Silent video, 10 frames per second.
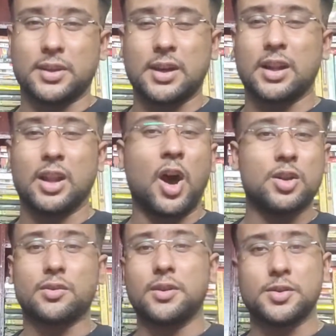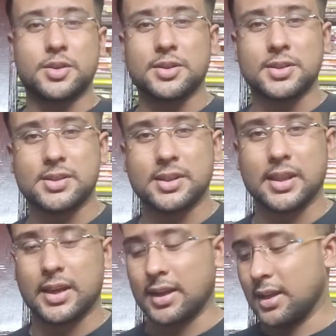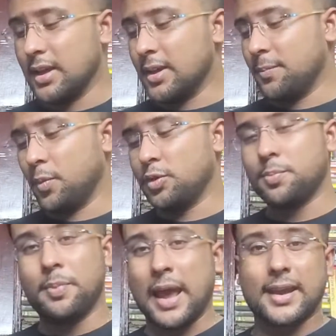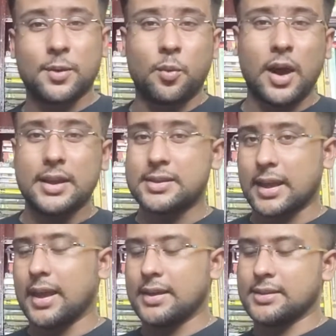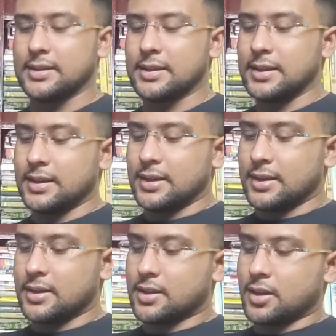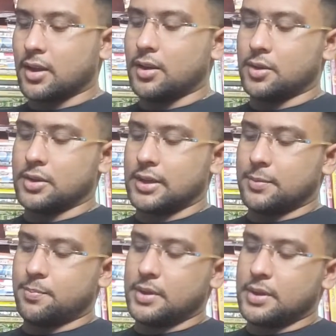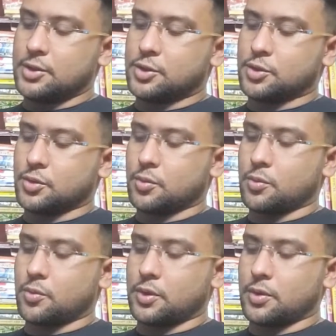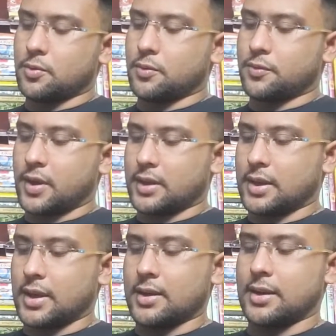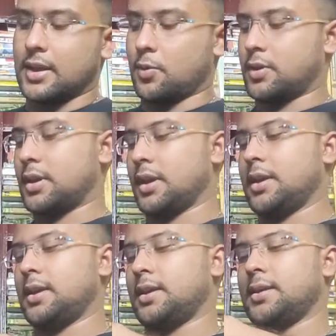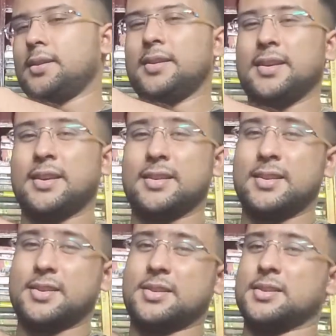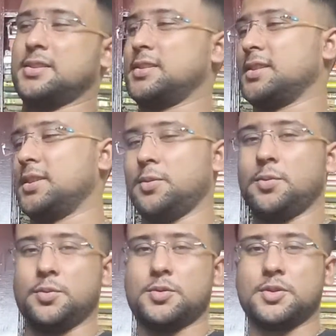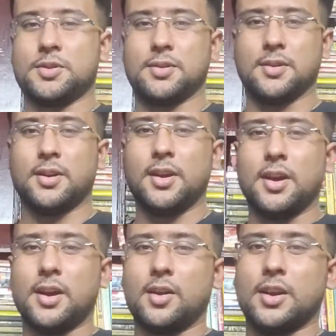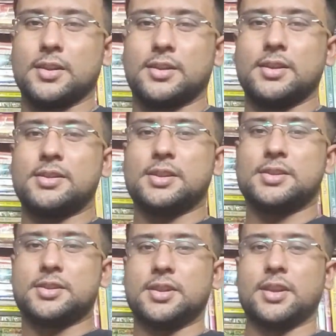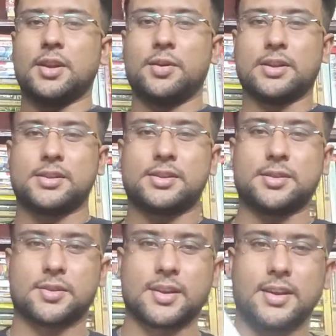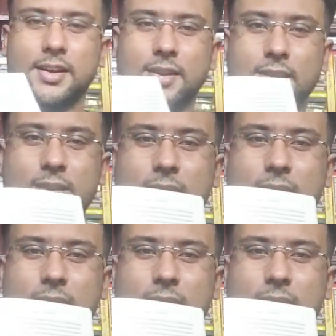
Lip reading: There are a lot of illustrations in there, both black and white and colored. Let me show you if I can. Yeah, okay. This is huge. All right, this is Daenerys, okay.